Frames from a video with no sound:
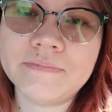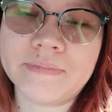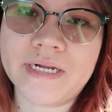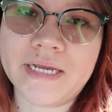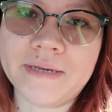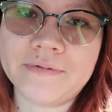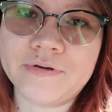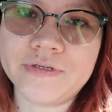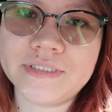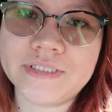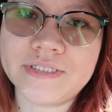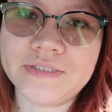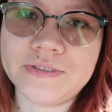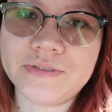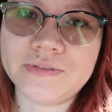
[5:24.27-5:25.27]
but I am going
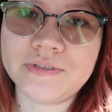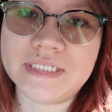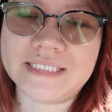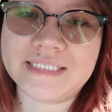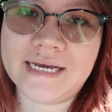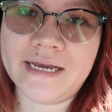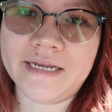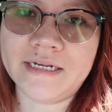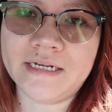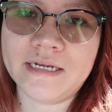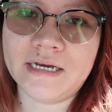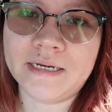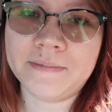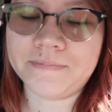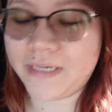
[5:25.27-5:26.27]
to
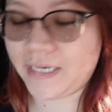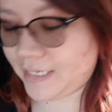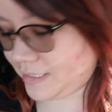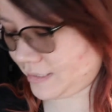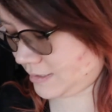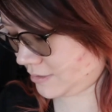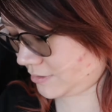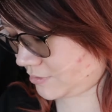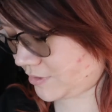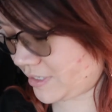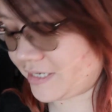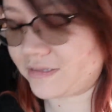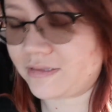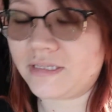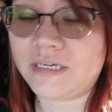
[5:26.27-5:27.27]
design up and
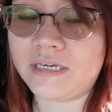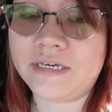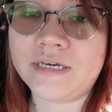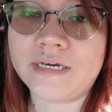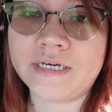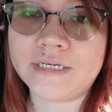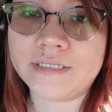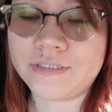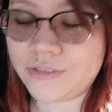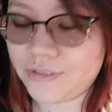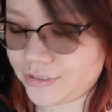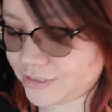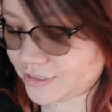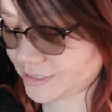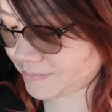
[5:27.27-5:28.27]
create the uh,
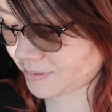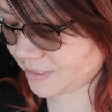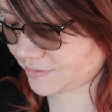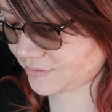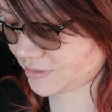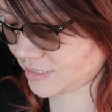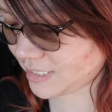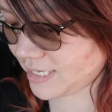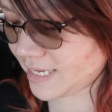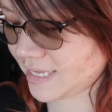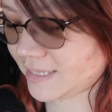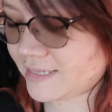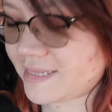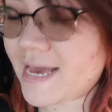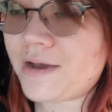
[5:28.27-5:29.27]
two-year sub gifts.
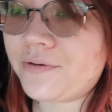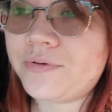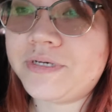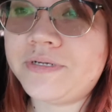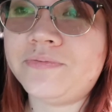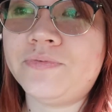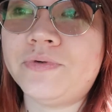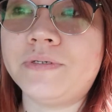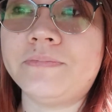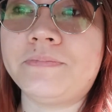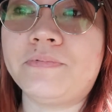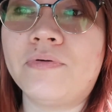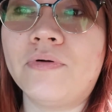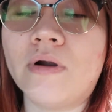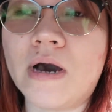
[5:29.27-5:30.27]
That one will
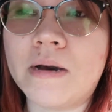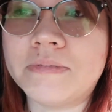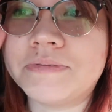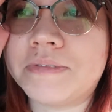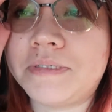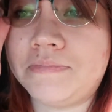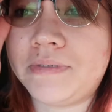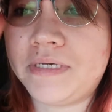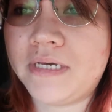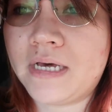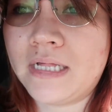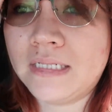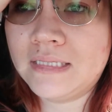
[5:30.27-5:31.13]
probably be a